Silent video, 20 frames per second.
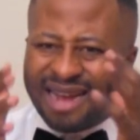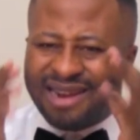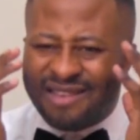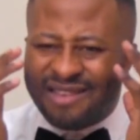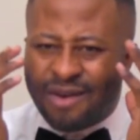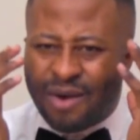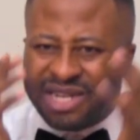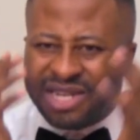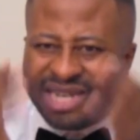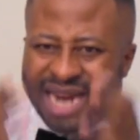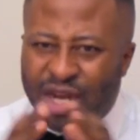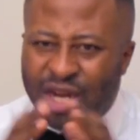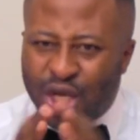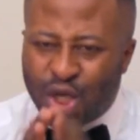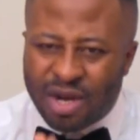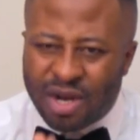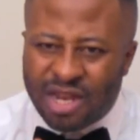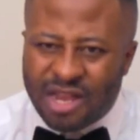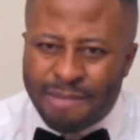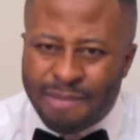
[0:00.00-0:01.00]
as our
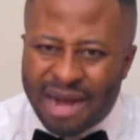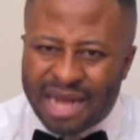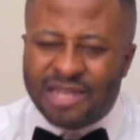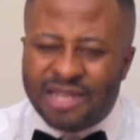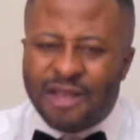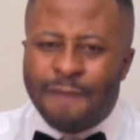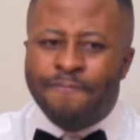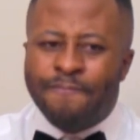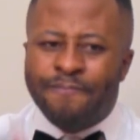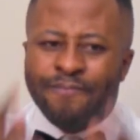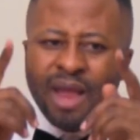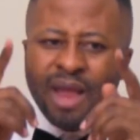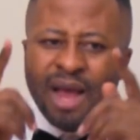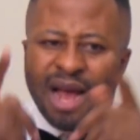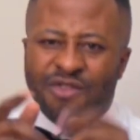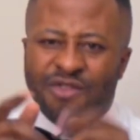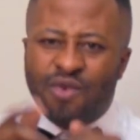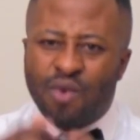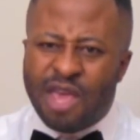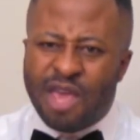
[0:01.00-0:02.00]
tradition demands,
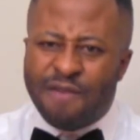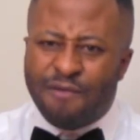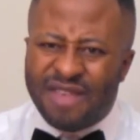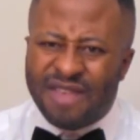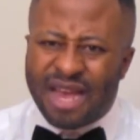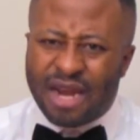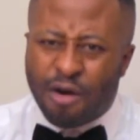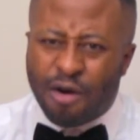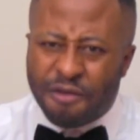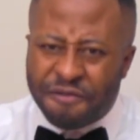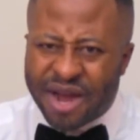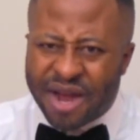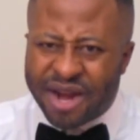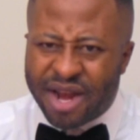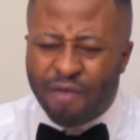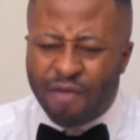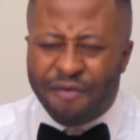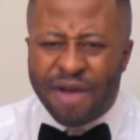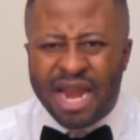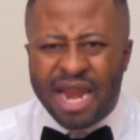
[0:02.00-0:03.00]
as you give us an
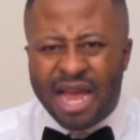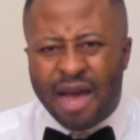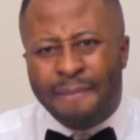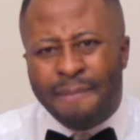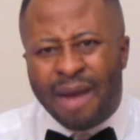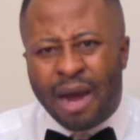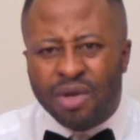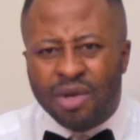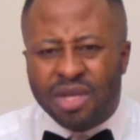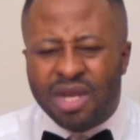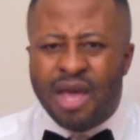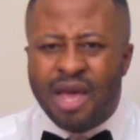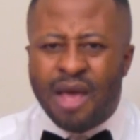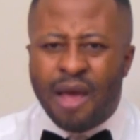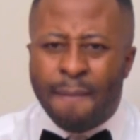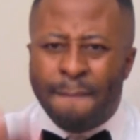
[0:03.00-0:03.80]
offering of any amount,